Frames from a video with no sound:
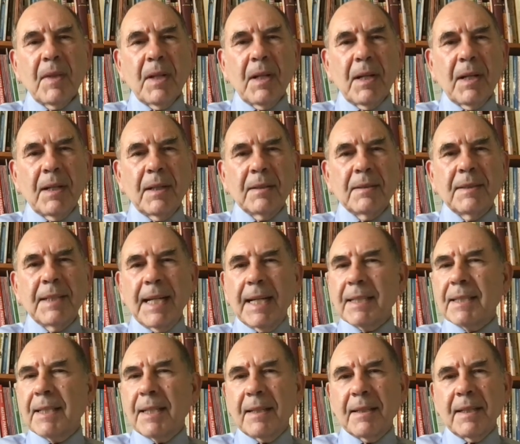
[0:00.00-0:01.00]
uh,
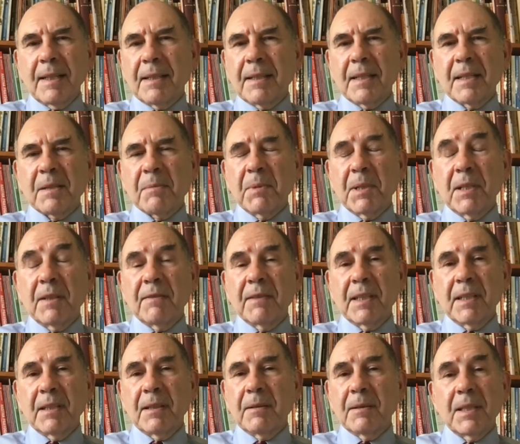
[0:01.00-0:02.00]
data that has been
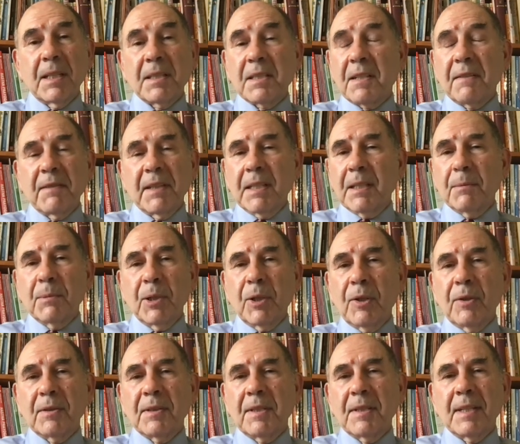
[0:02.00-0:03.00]
available that's available
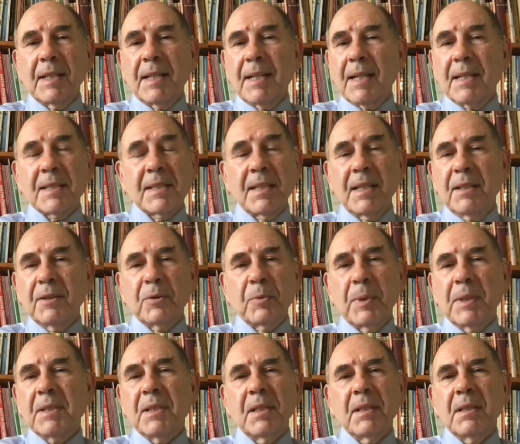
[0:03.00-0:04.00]
only in the last 10
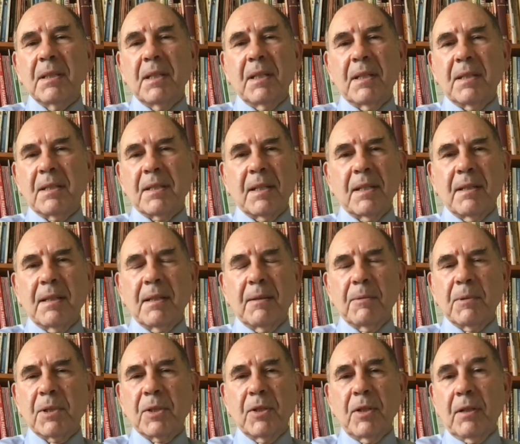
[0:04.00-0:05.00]
20 years that
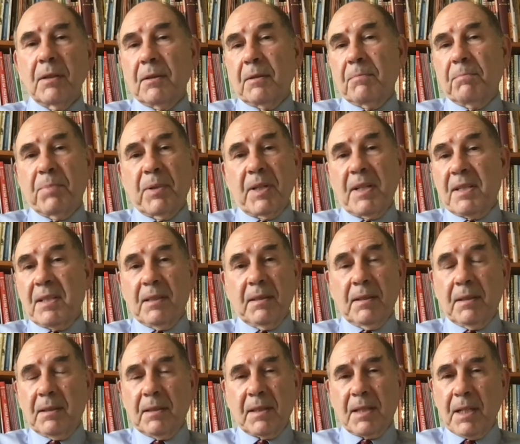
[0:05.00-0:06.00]
was not present
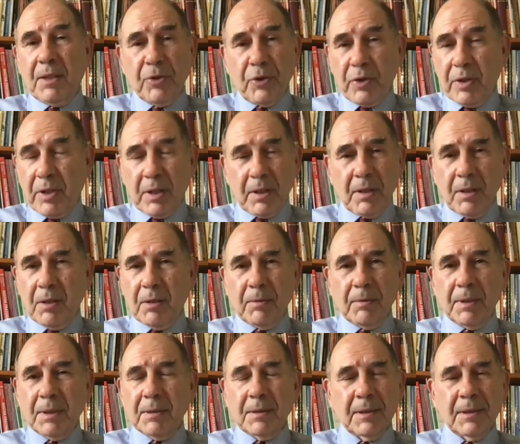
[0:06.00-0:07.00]
a century ago
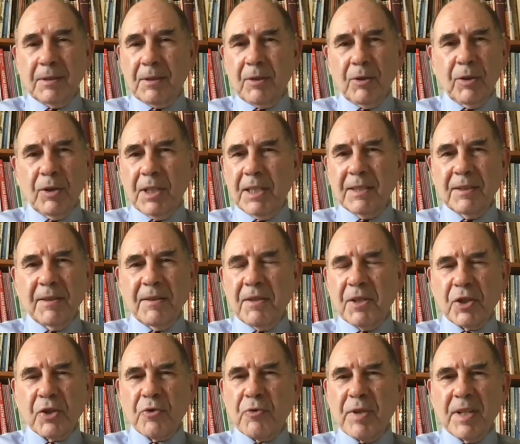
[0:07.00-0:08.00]
uh, you know and
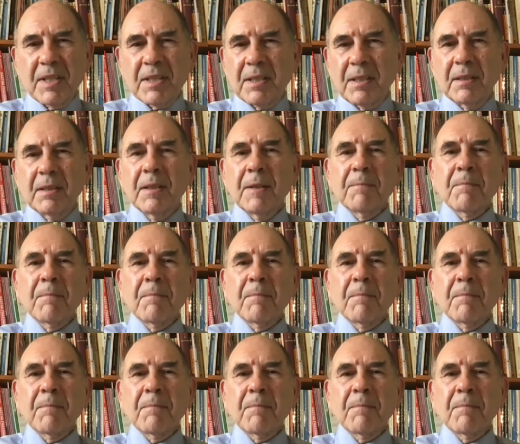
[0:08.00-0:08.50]
this recent